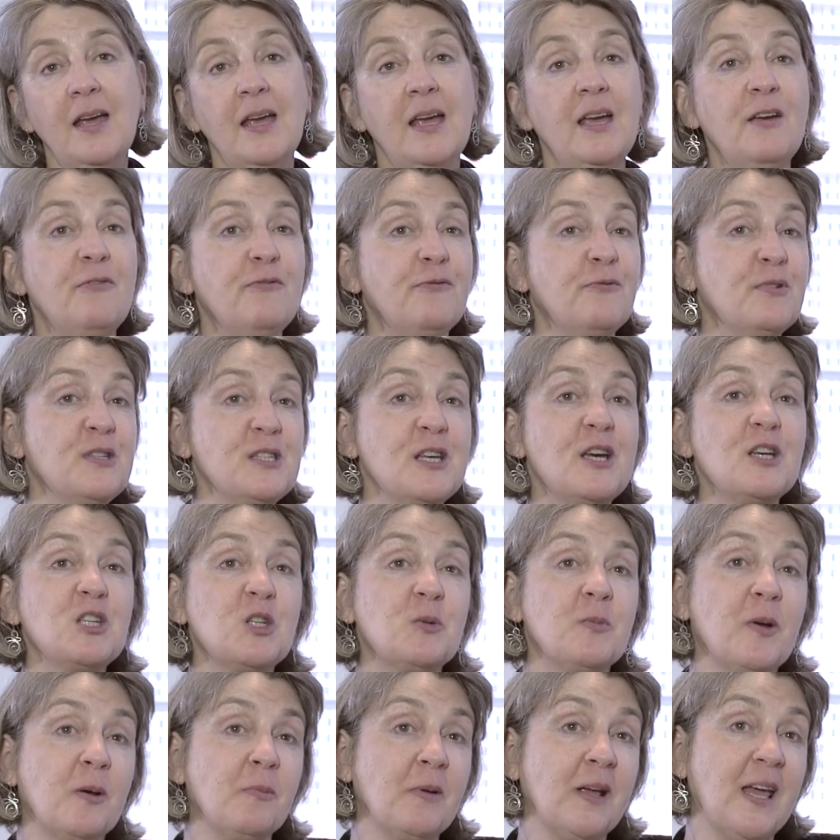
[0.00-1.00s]
If
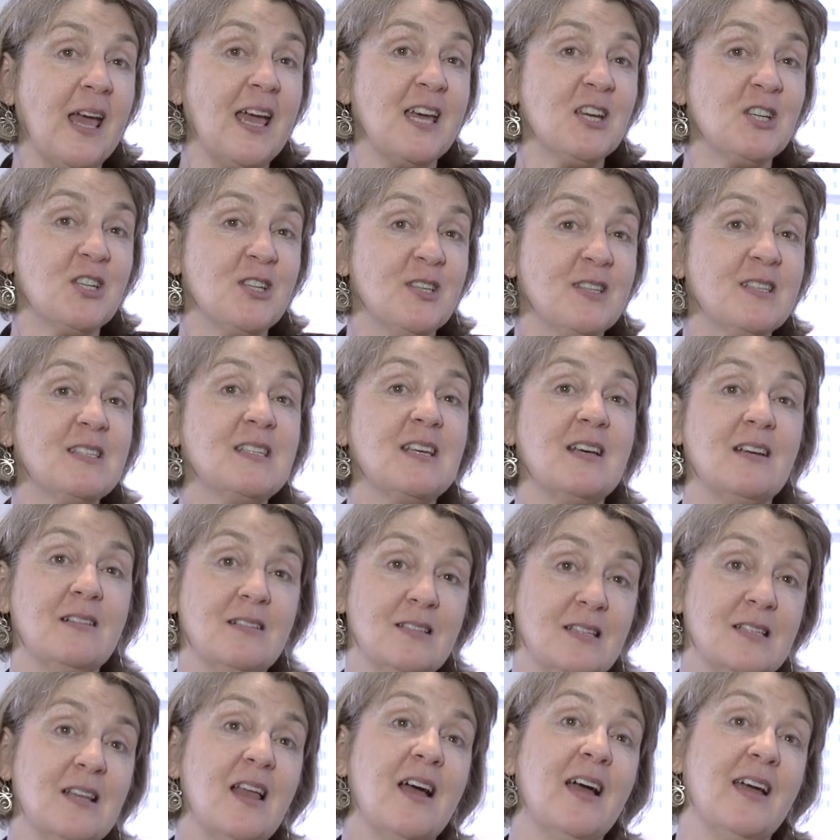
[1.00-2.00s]
research publication
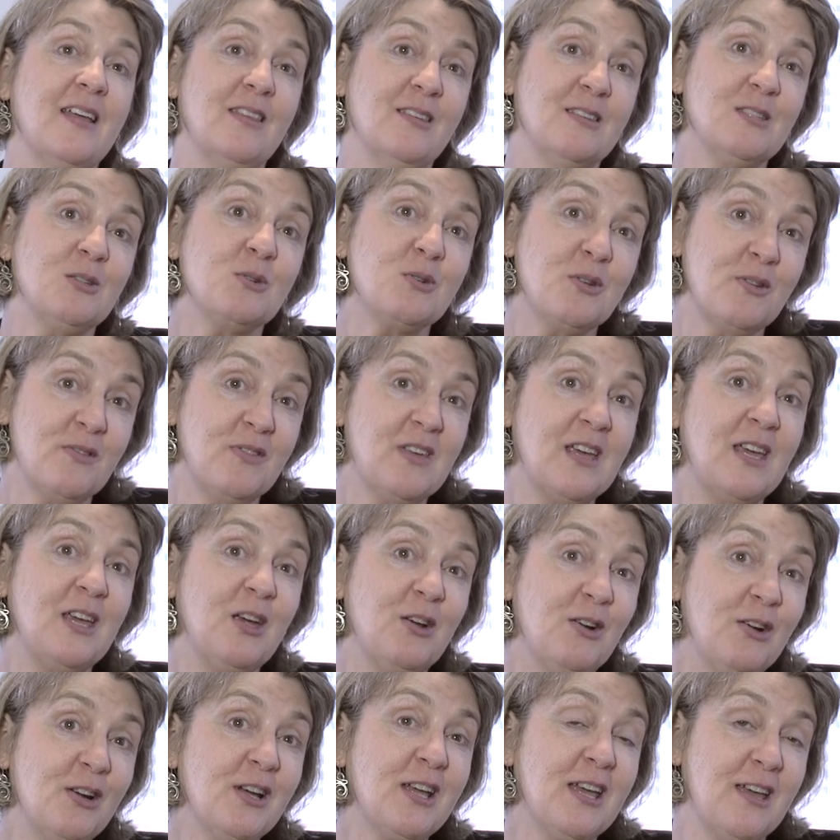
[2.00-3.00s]
sounds like the sort of thing
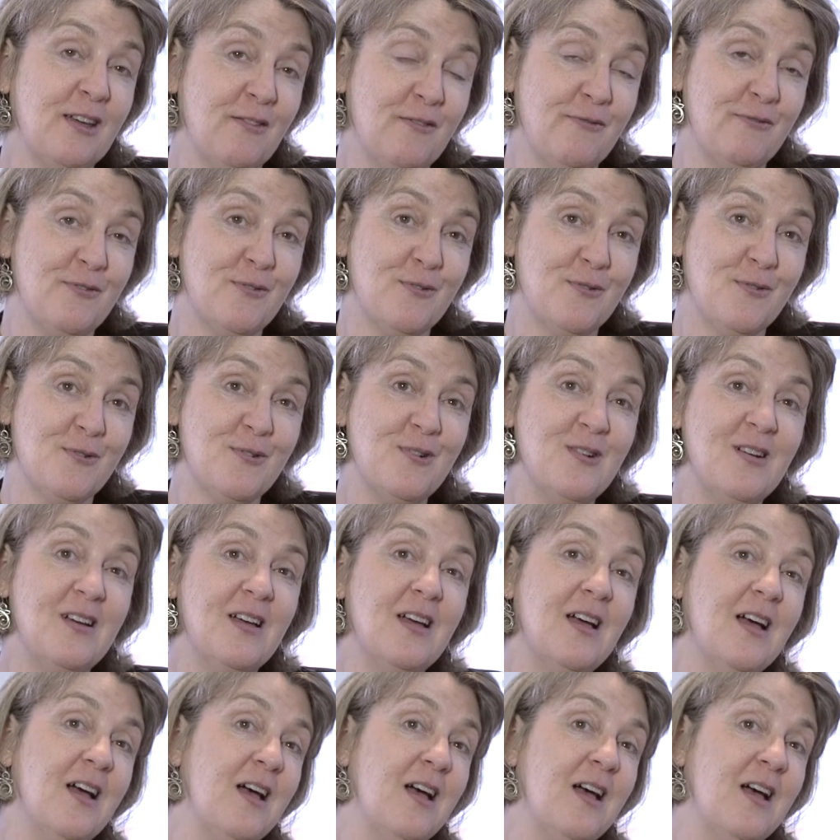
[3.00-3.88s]
you're looking for,